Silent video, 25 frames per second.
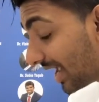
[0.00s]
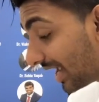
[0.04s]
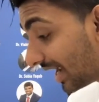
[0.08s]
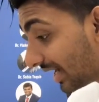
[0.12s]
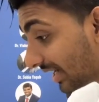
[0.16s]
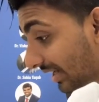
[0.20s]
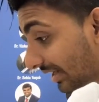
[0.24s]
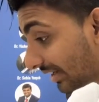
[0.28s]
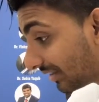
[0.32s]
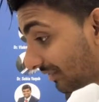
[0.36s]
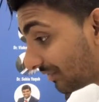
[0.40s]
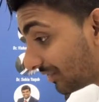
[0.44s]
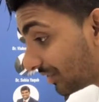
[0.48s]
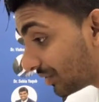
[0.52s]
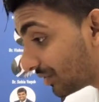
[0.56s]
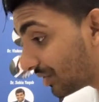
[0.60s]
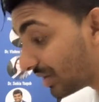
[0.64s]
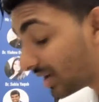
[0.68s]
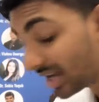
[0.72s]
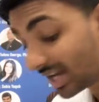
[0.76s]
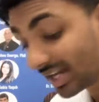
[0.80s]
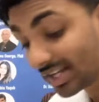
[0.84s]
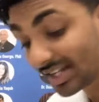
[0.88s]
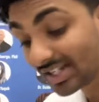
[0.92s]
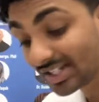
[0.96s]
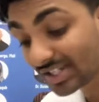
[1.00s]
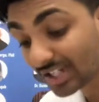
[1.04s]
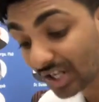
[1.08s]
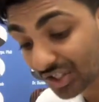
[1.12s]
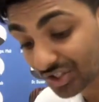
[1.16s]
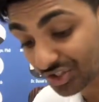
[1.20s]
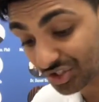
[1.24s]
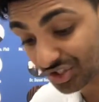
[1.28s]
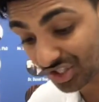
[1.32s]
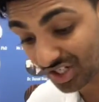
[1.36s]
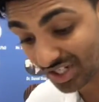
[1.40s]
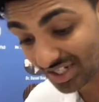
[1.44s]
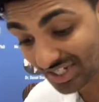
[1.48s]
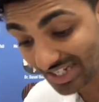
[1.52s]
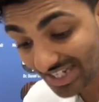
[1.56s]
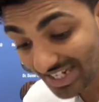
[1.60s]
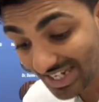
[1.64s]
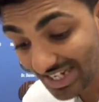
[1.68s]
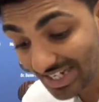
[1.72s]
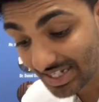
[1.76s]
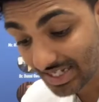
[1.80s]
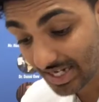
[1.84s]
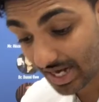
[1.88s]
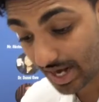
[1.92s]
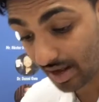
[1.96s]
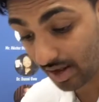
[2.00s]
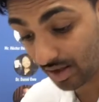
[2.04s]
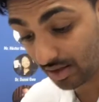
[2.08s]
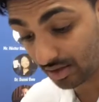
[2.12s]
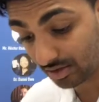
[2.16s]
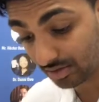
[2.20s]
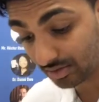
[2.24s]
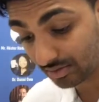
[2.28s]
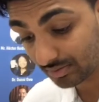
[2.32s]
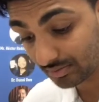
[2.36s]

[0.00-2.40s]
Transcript: interview in such detail.